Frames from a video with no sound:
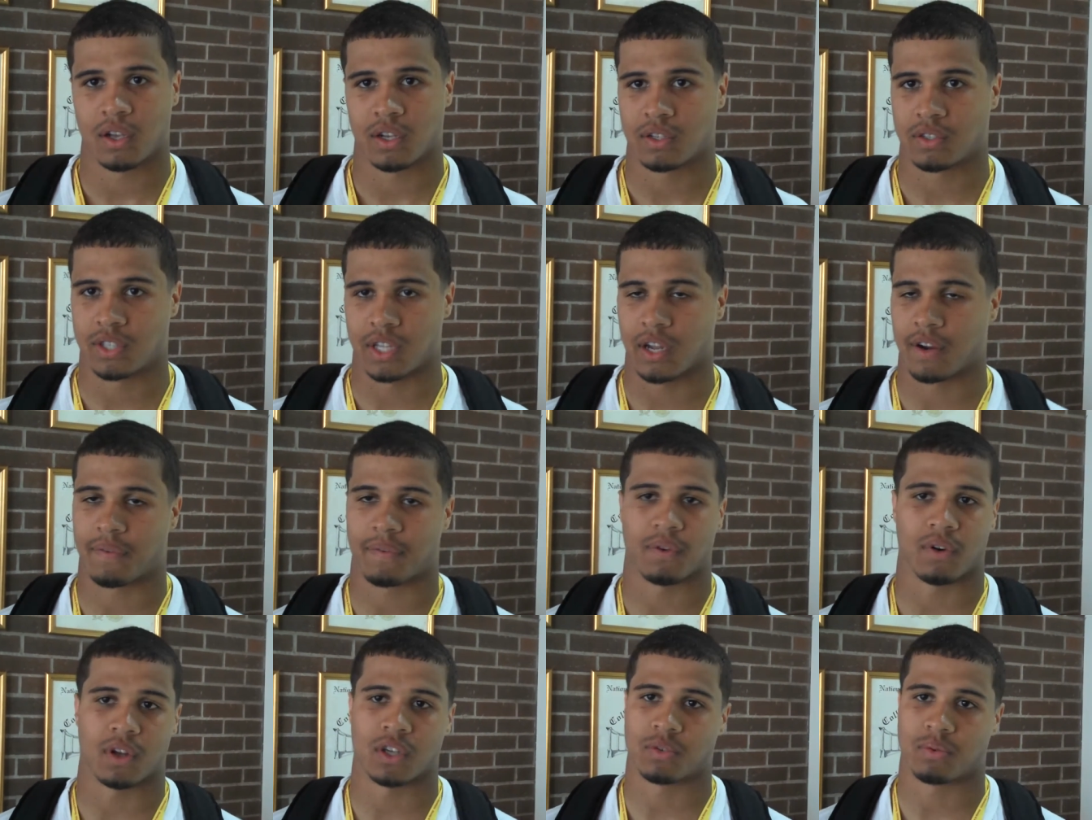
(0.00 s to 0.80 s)
He's there
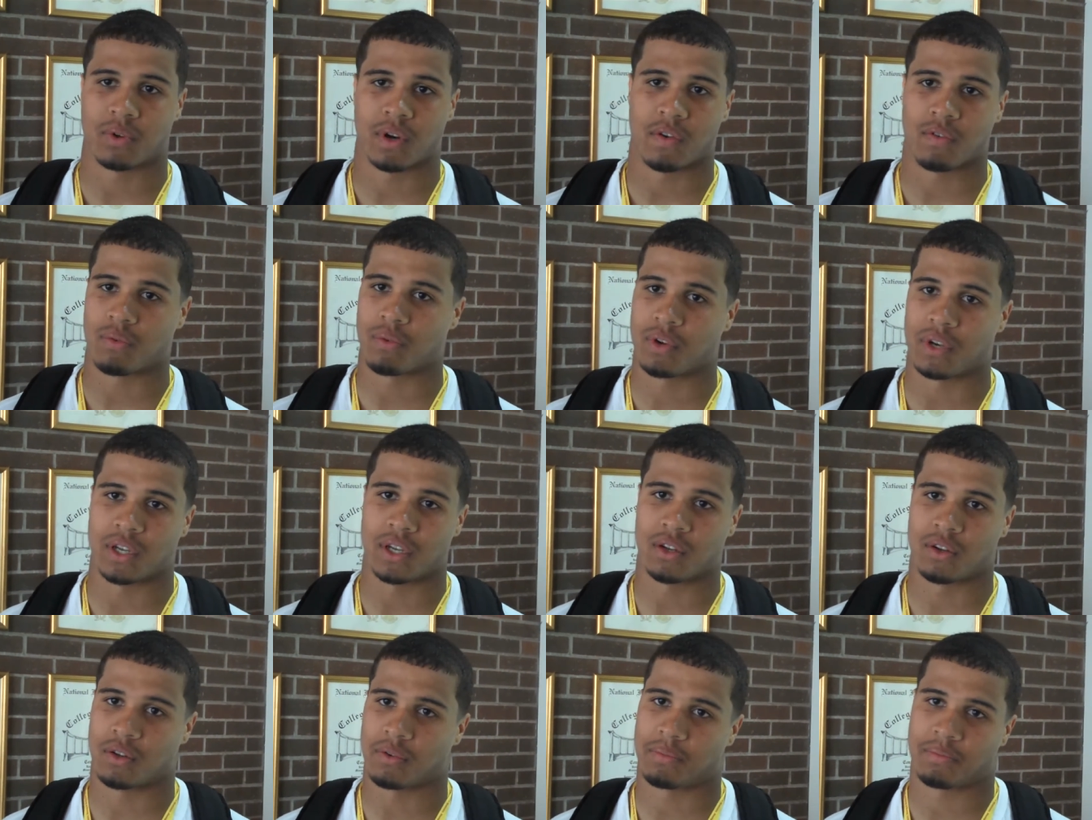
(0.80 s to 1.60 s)
for us whenever we
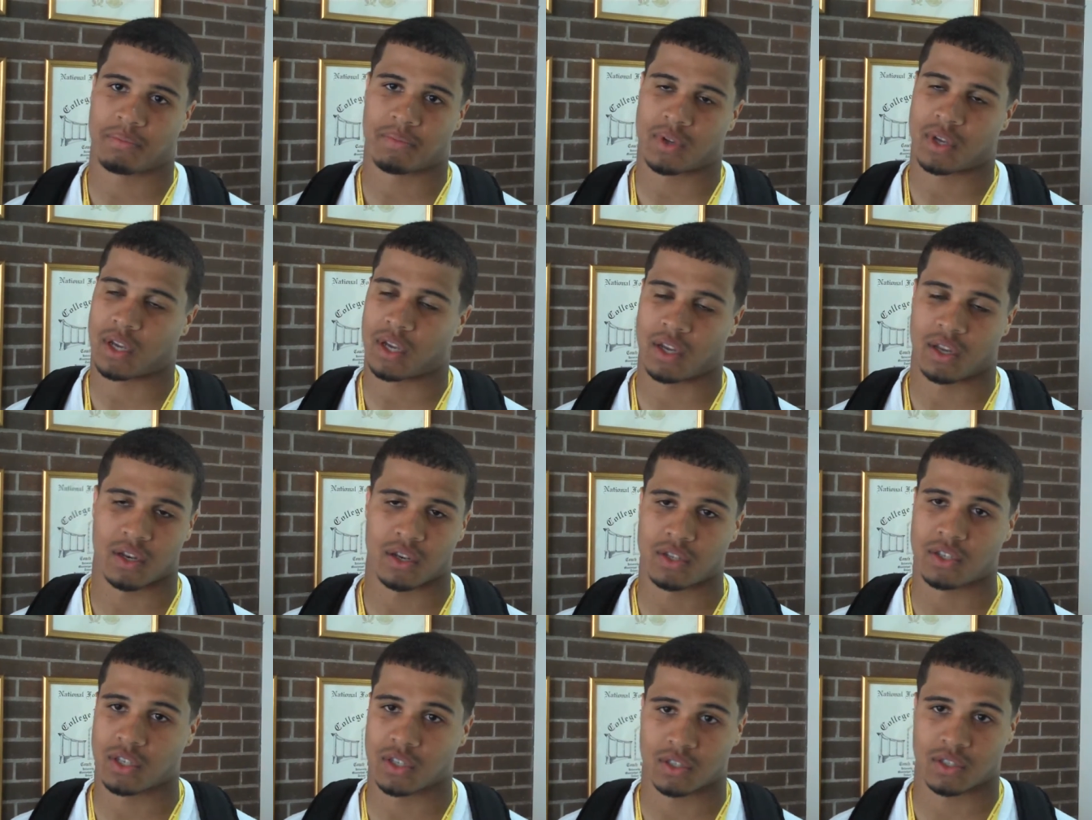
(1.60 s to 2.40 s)
need him
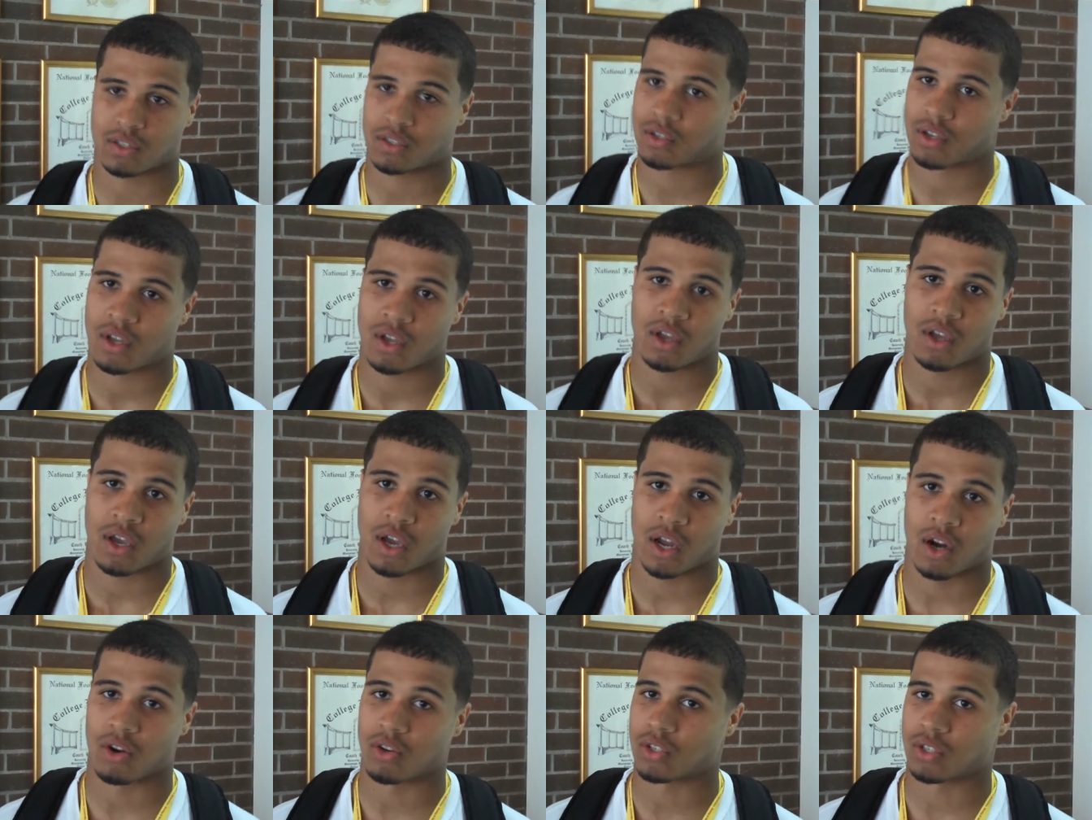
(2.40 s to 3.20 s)
was just,
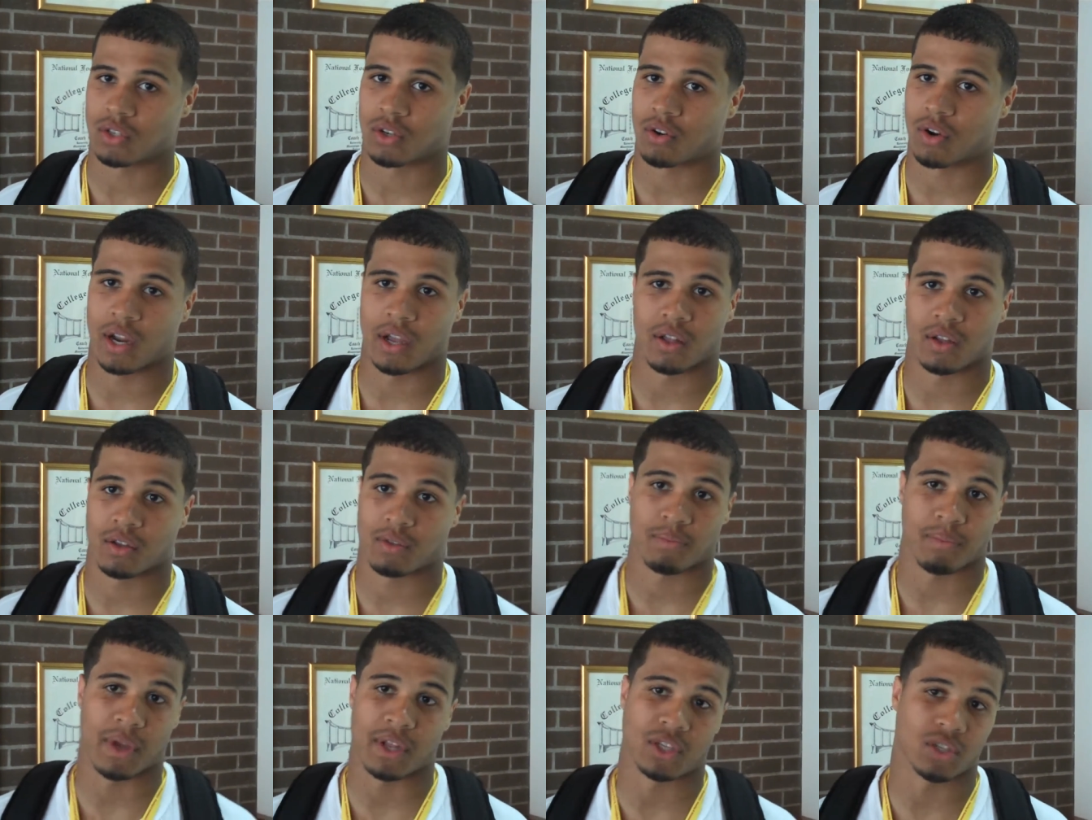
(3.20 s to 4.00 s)
you know, just a great
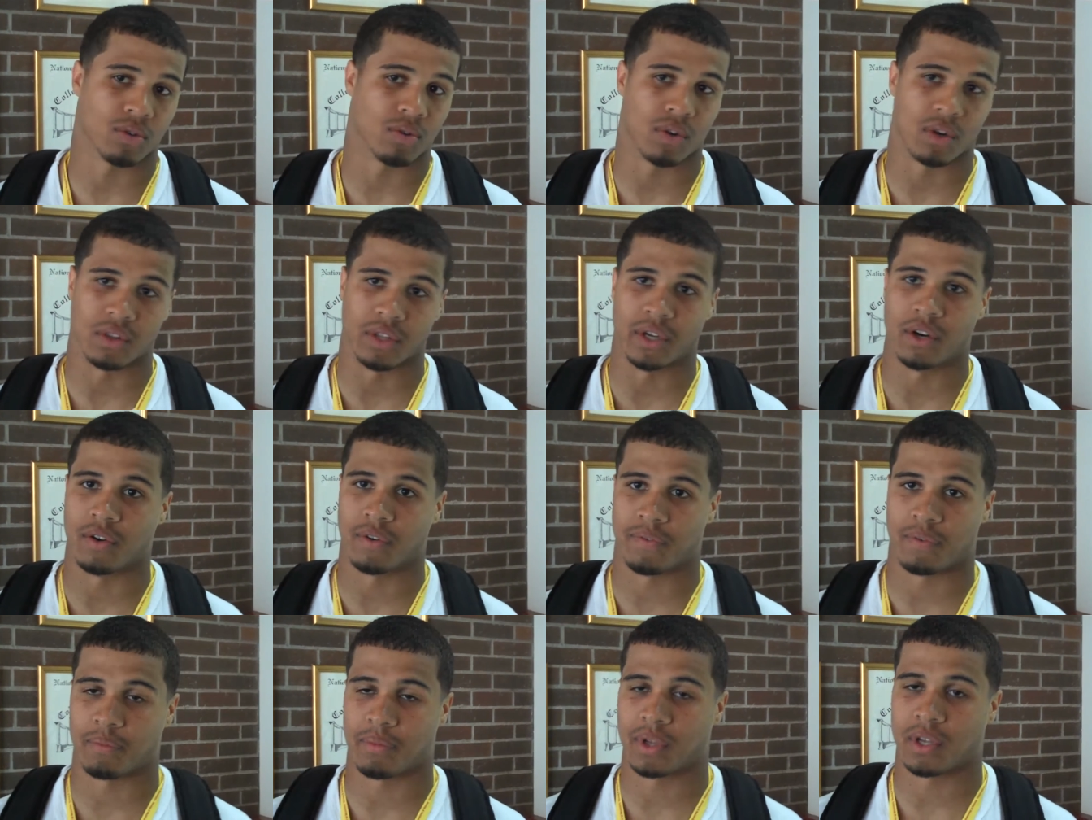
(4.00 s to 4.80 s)
mentor and leader
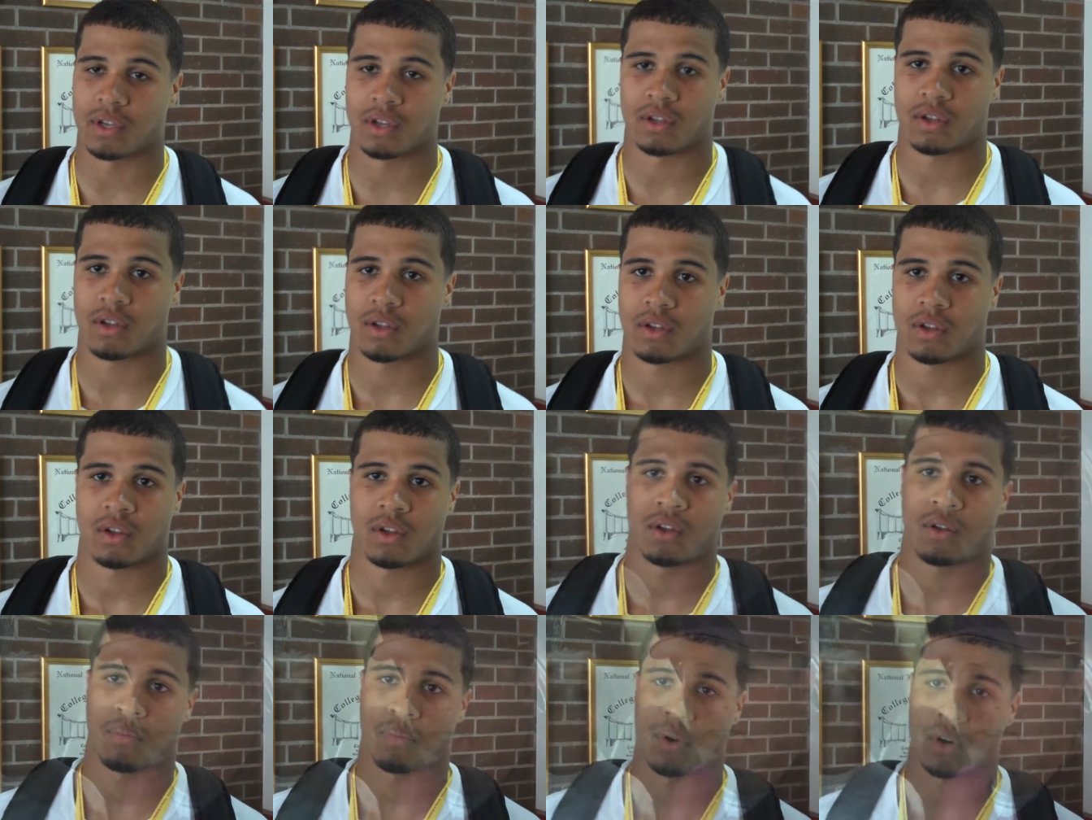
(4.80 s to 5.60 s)
for me
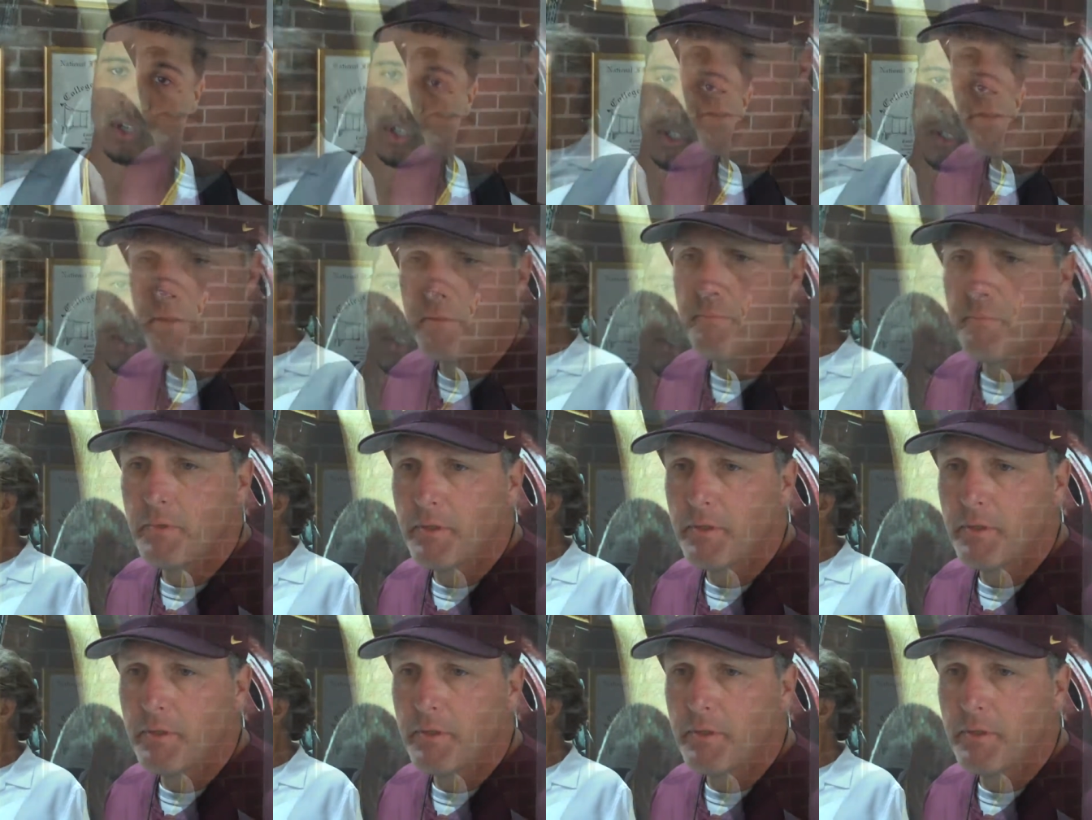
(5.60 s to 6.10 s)
personally.